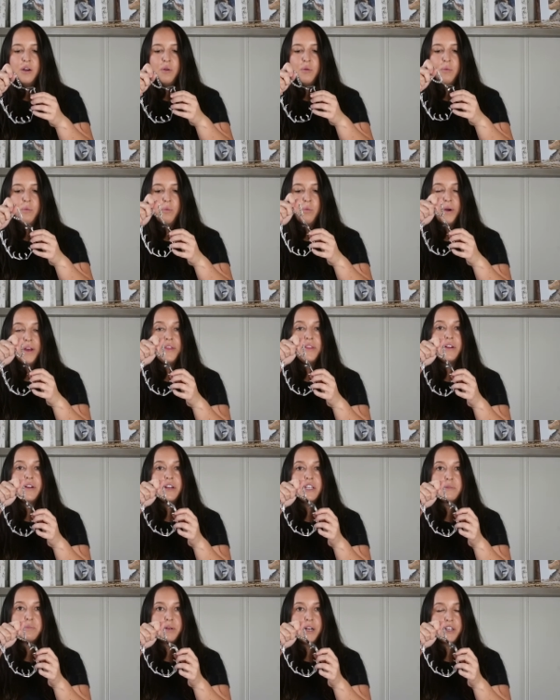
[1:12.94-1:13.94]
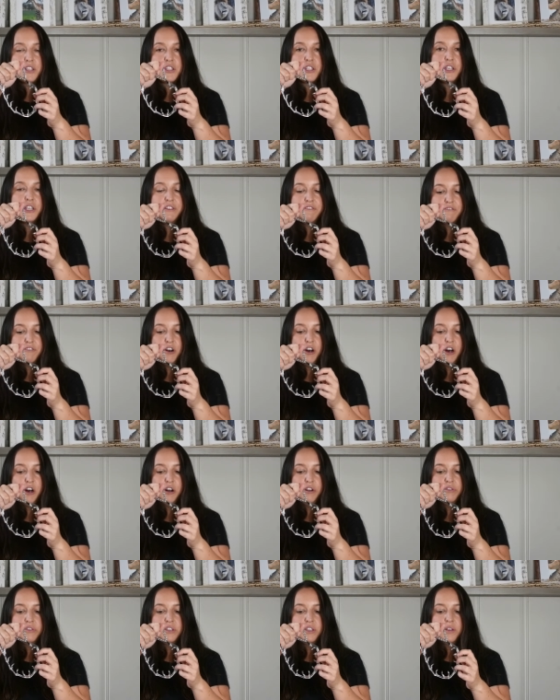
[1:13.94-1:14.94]
when there is pressure
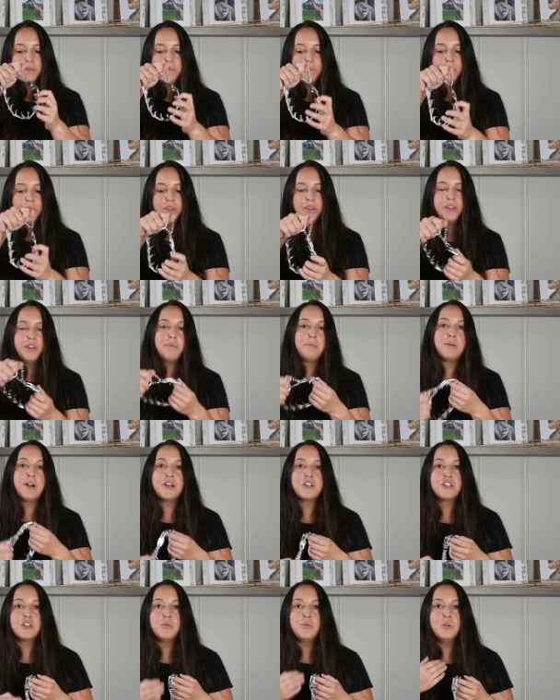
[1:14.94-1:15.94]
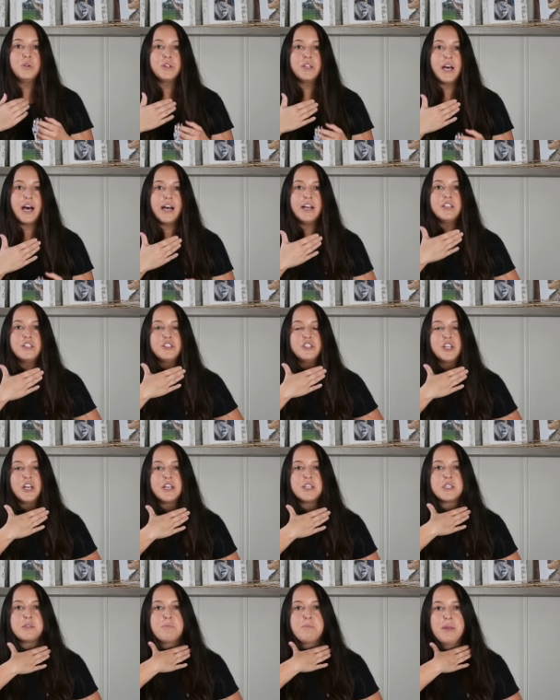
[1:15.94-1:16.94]
involved, the pressure will not
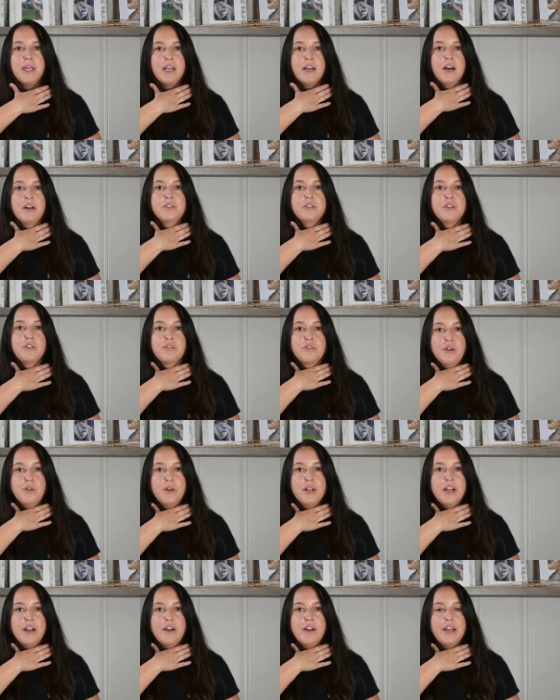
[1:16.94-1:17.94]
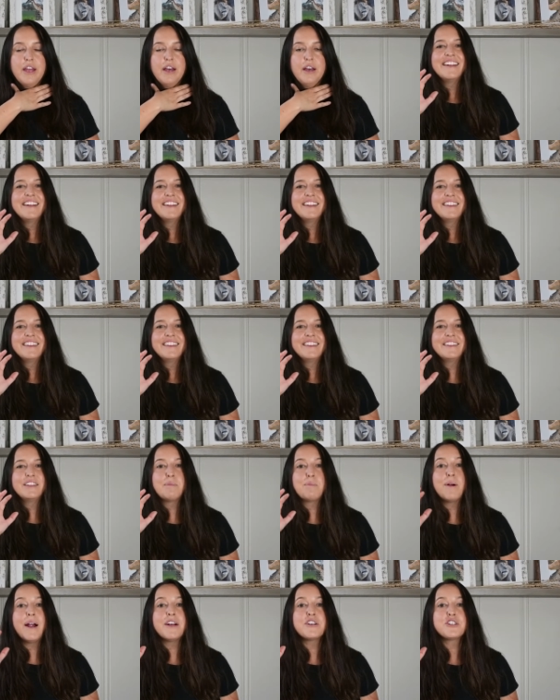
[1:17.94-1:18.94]
just be on the throat area. The
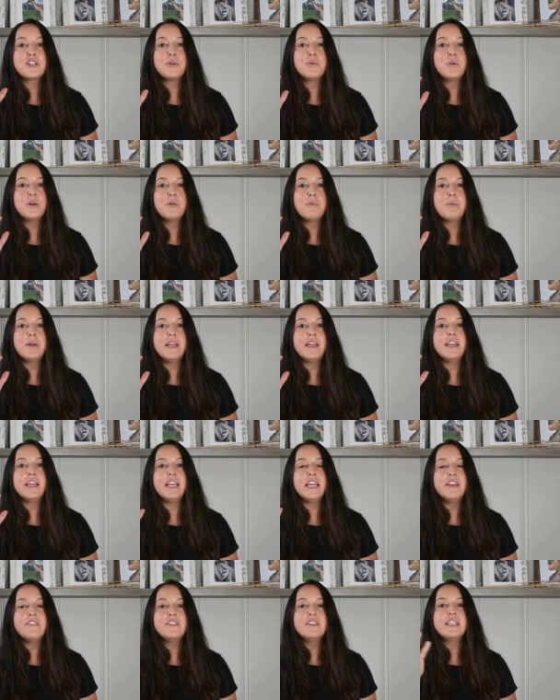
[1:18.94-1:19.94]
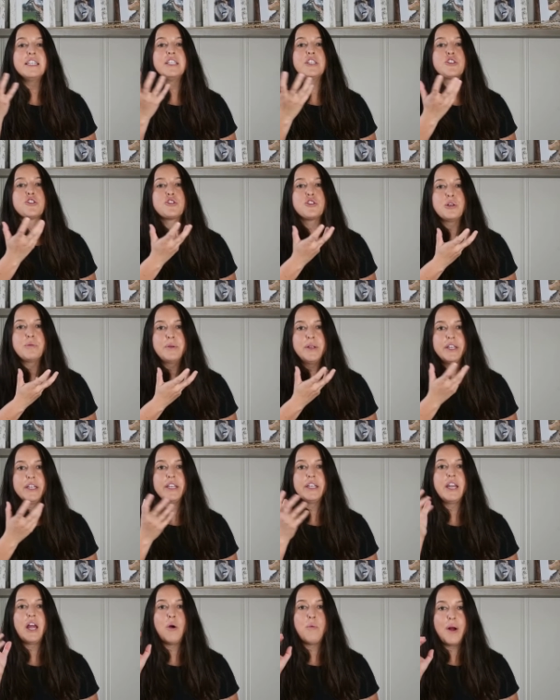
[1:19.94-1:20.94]
pressure will be evenly
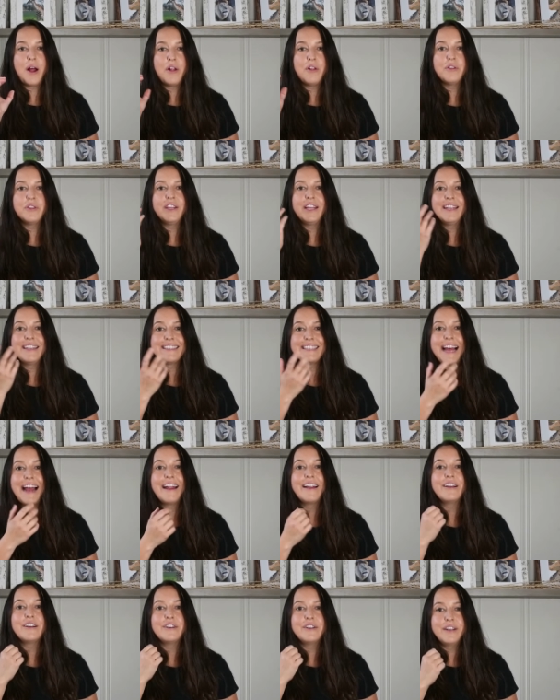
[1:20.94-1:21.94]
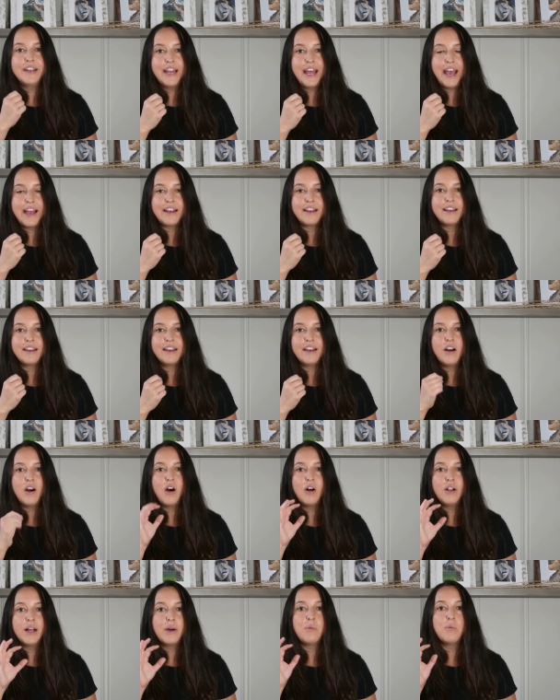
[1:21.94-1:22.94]
distributed around the entire neck
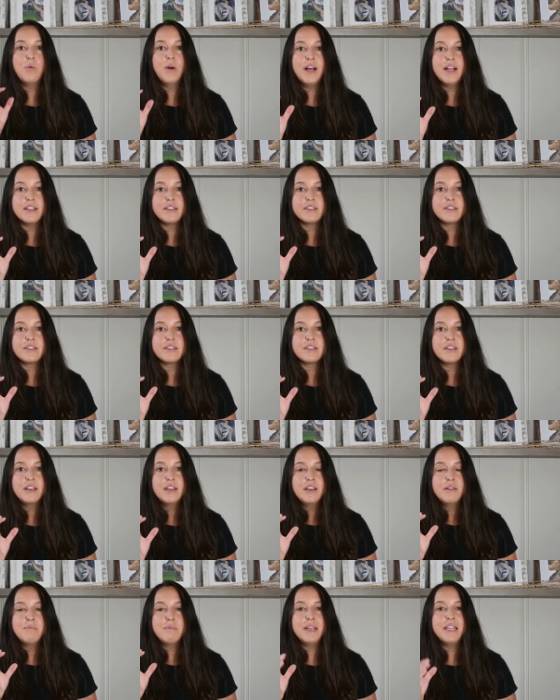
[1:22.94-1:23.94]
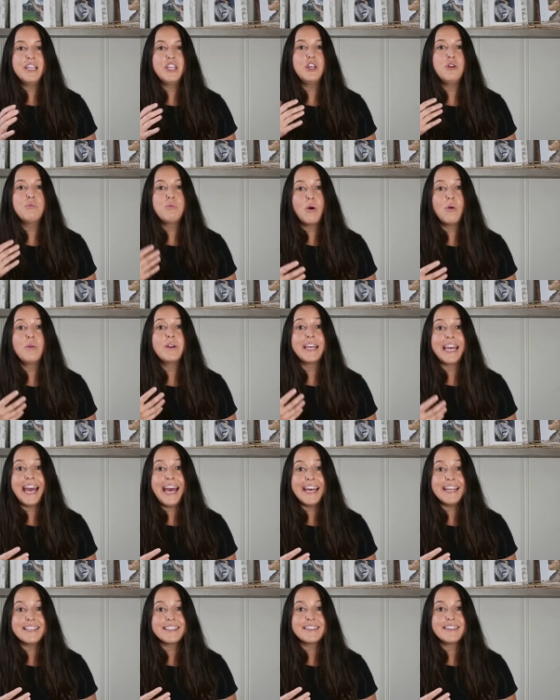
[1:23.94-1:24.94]
all at once, meaning you won't
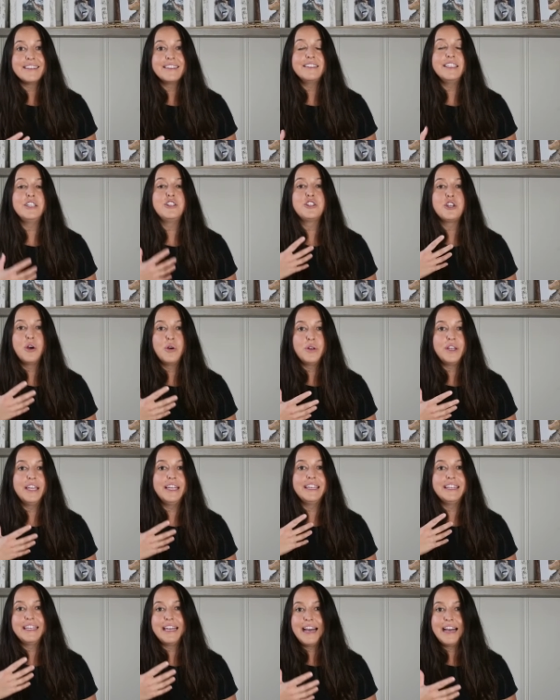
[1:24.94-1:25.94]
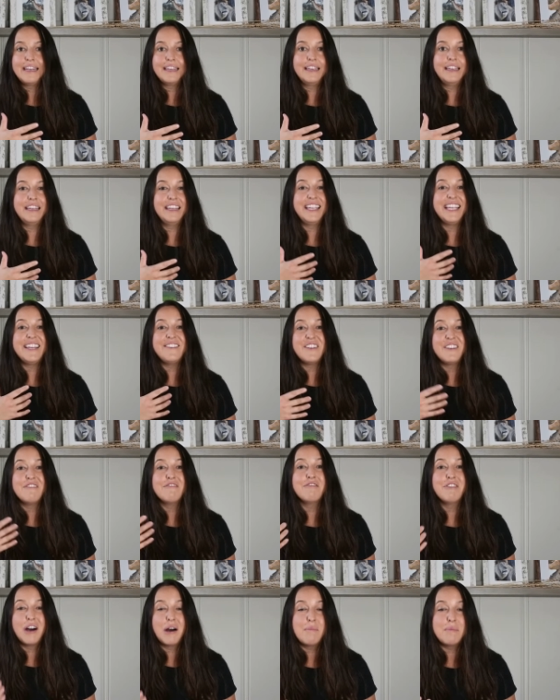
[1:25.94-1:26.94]
get the choking, gagging, even
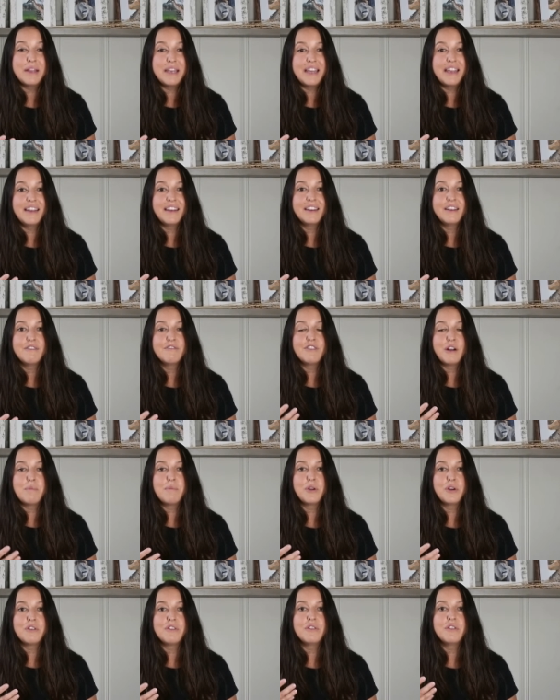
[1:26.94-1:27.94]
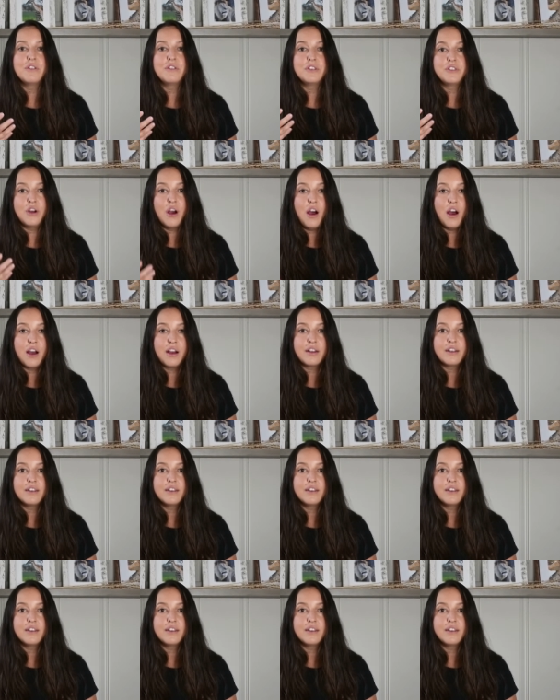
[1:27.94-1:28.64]
vomiting from your dog.